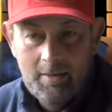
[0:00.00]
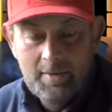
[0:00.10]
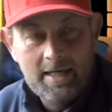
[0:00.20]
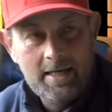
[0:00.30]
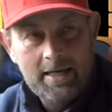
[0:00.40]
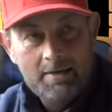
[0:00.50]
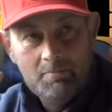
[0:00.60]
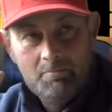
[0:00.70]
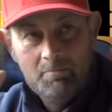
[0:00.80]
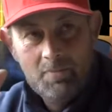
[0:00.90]
hitting it
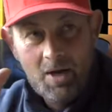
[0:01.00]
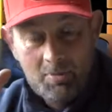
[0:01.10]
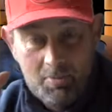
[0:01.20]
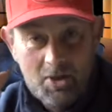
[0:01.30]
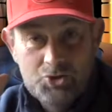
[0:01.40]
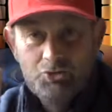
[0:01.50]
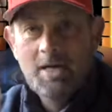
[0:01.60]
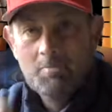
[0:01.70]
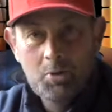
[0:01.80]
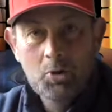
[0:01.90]
a
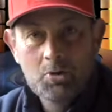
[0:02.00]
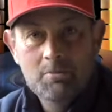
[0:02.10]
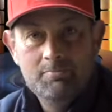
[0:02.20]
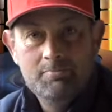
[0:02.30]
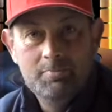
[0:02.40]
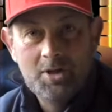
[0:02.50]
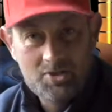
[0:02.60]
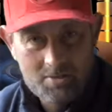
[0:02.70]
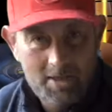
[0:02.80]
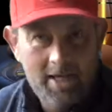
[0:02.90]
straight pull
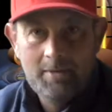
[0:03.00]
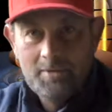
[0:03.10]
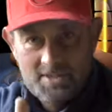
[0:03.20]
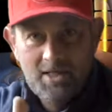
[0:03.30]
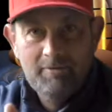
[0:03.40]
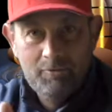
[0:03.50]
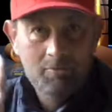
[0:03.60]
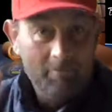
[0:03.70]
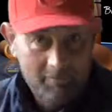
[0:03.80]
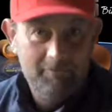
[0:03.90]
because I'm lining myself
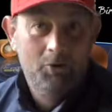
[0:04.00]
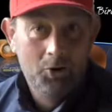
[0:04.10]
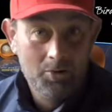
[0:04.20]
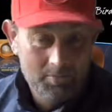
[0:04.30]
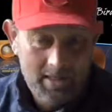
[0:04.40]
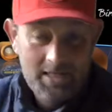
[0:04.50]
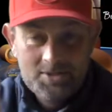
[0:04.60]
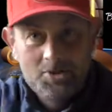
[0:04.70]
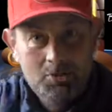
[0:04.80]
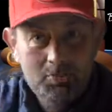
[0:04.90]
up for it
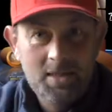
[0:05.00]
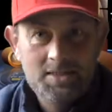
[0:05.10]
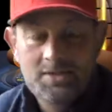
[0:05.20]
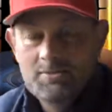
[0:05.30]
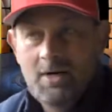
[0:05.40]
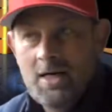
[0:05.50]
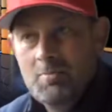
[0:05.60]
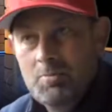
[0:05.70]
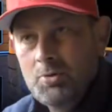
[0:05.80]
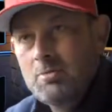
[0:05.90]
to come back to the
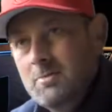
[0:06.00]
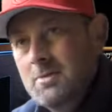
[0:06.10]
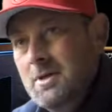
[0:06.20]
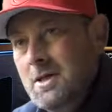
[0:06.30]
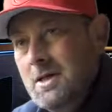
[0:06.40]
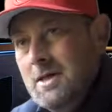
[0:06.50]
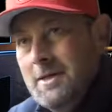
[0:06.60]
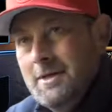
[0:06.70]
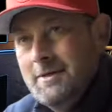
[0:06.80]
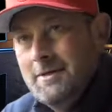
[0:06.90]
right, but
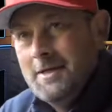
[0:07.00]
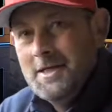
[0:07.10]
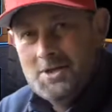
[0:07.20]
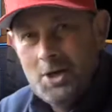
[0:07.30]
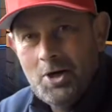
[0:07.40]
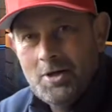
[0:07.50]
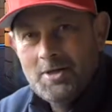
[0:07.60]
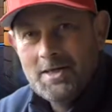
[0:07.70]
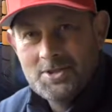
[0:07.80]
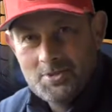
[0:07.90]
it's not.
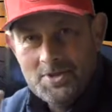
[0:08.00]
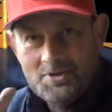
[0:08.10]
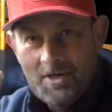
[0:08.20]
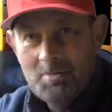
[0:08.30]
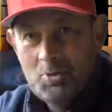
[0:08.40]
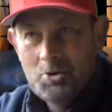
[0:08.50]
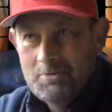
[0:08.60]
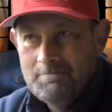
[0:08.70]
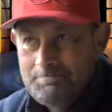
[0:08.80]
It's going straight pull.